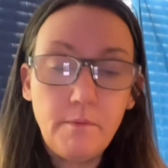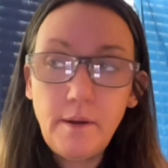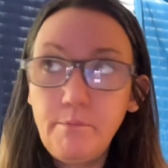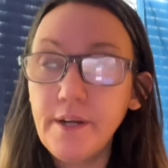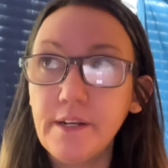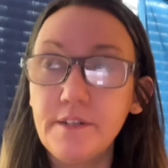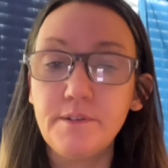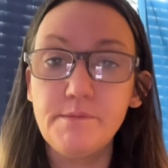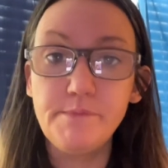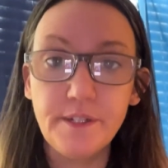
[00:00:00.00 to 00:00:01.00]
break into
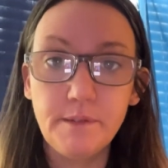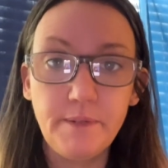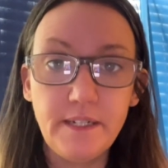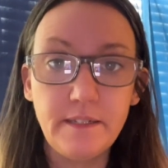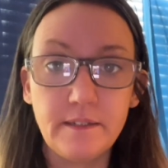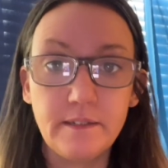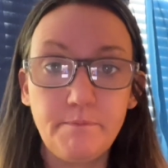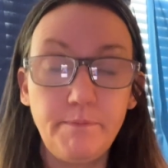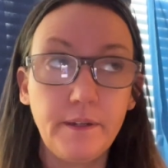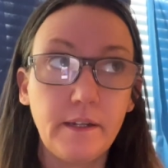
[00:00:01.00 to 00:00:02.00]
a million pieces
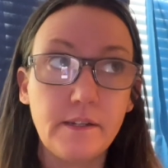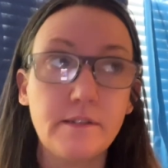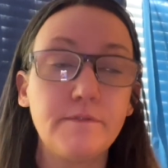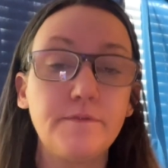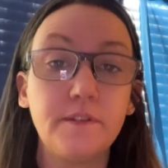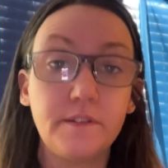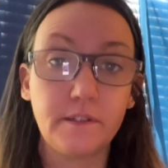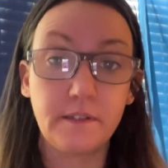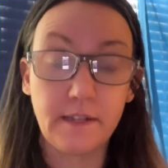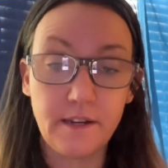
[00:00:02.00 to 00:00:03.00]
because of
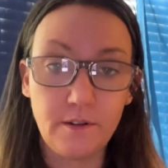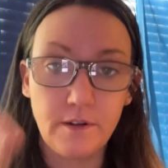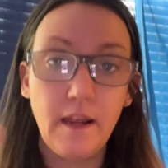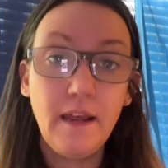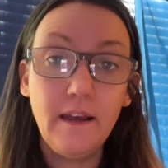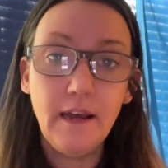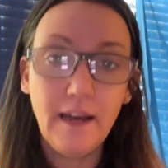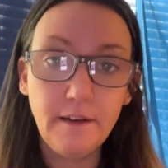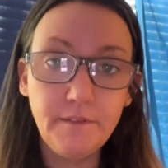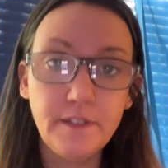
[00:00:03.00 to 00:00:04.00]

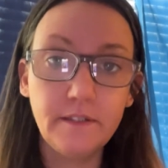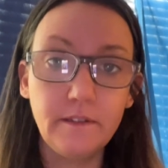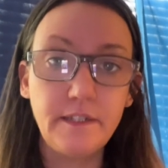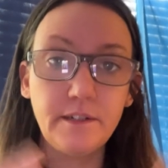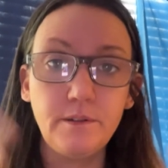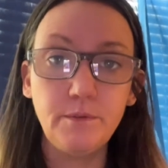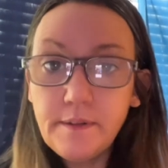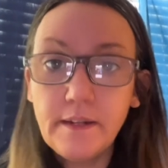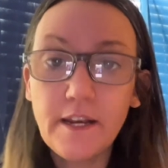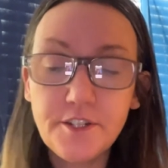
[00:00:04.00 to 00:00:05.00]
having to deal with the
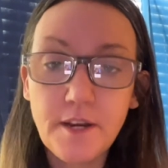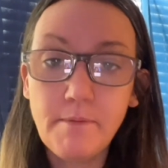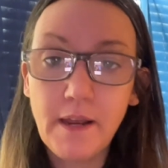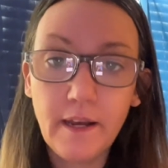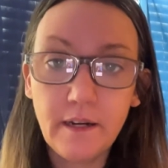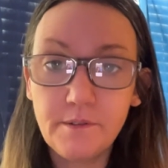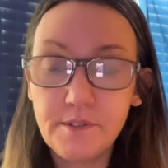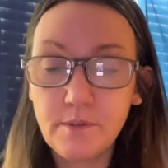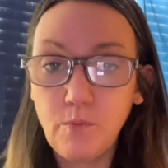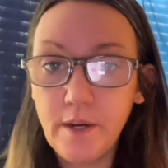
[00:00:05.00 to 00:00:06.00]
last job I had. I was
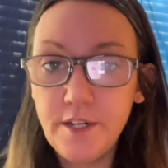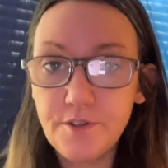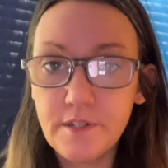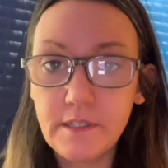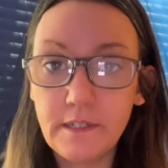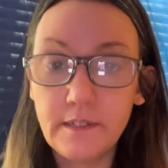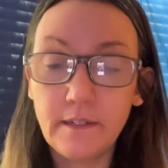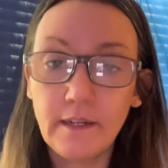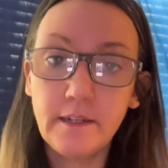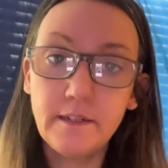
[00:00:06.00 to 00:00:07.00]
a waitress and
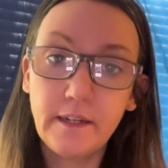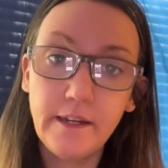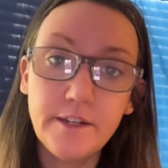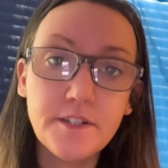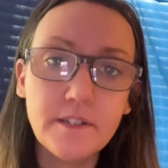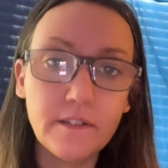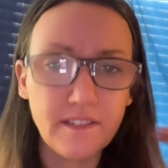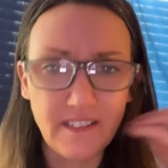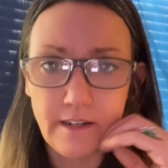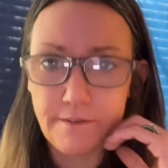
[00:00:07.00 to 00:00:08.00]
in the kitchen and
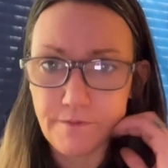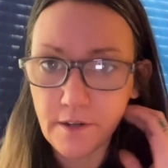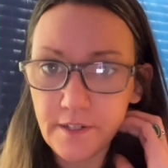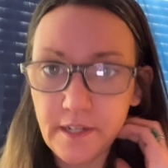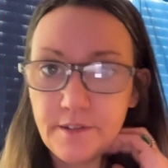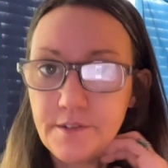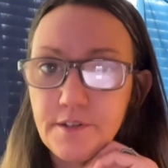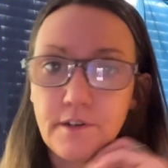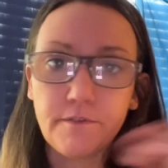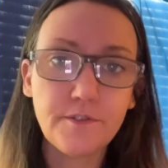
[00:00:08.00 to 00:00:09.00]
stuff. All the other
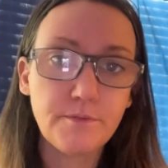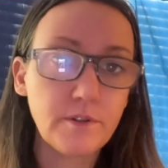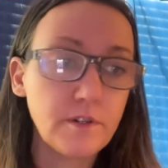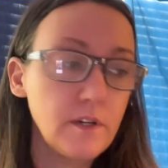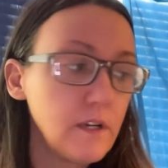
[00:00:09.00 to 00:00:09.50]
servers were